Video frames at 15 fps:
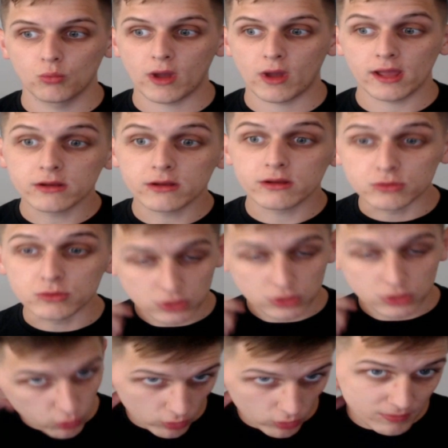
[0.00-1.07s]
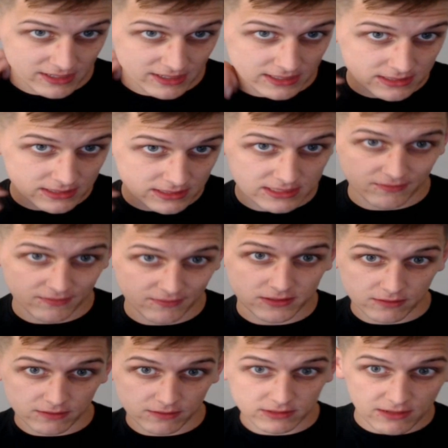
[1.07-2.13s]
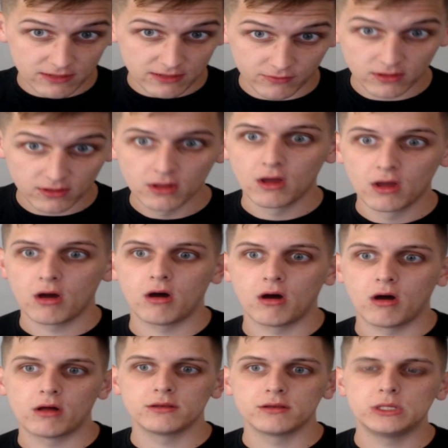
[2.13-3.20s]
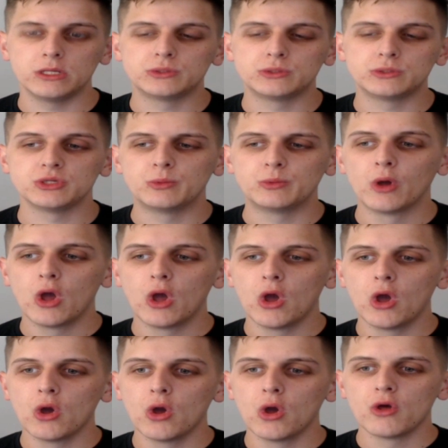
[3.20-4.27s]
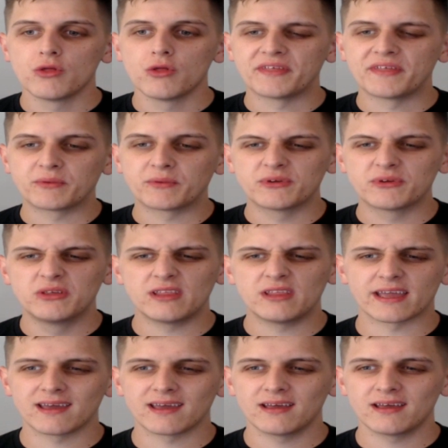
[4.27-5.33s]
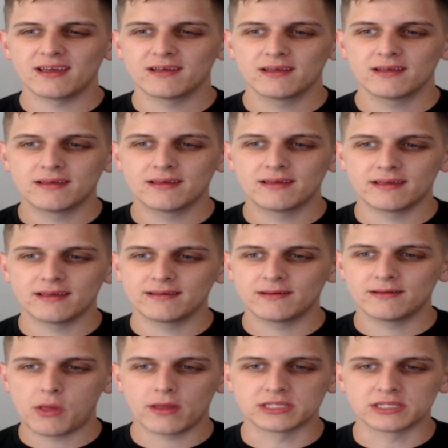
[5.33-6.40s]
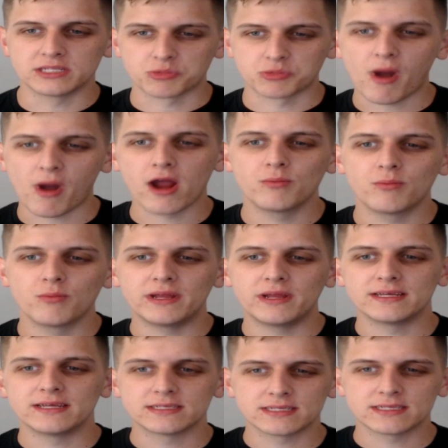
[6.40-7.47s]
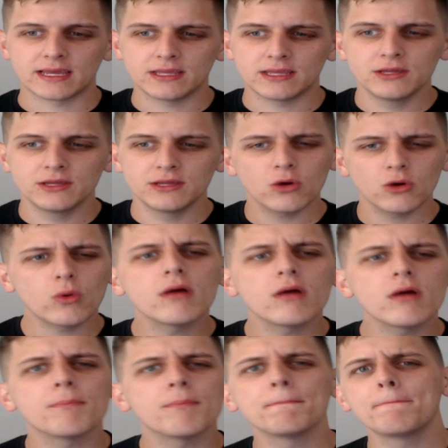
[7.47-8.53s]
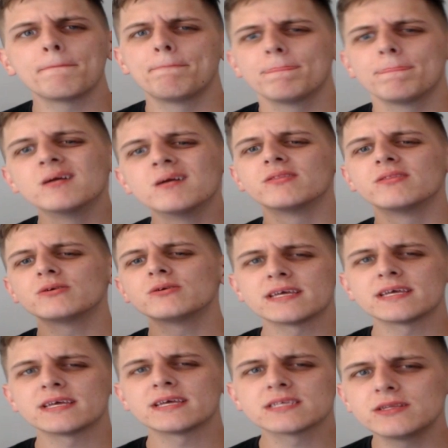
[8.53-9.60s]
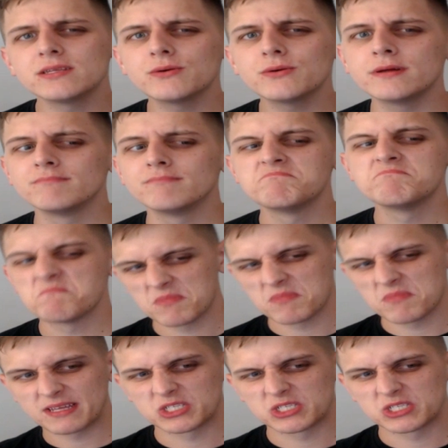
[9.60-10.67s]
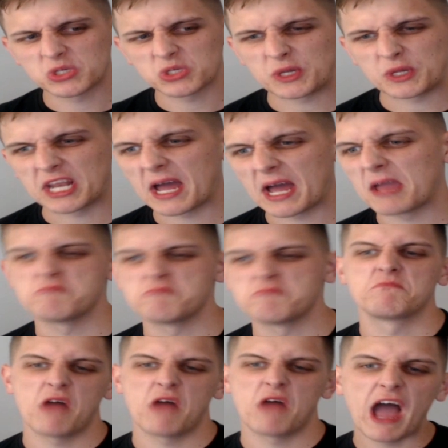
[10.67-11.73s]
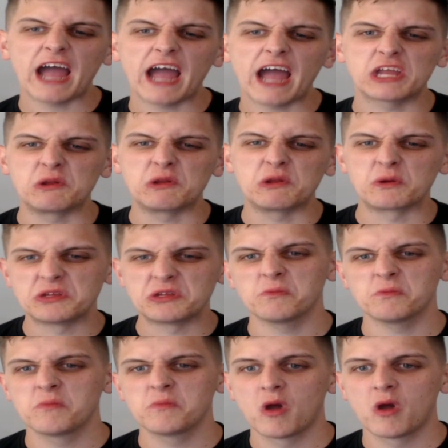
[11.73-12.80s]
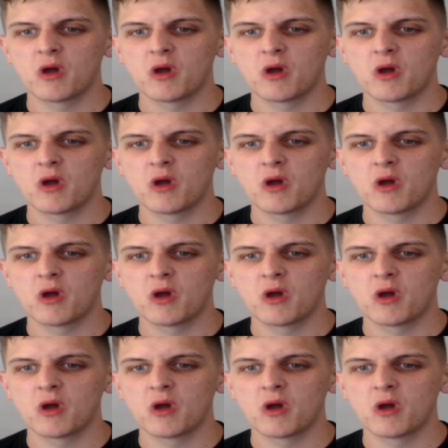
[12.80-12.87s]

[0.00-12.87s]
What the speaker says: Wade, who's Lord Minion 777 on YouTube, they really like inspired me to say, you know what, those guys can do it, so can I. I can do it too.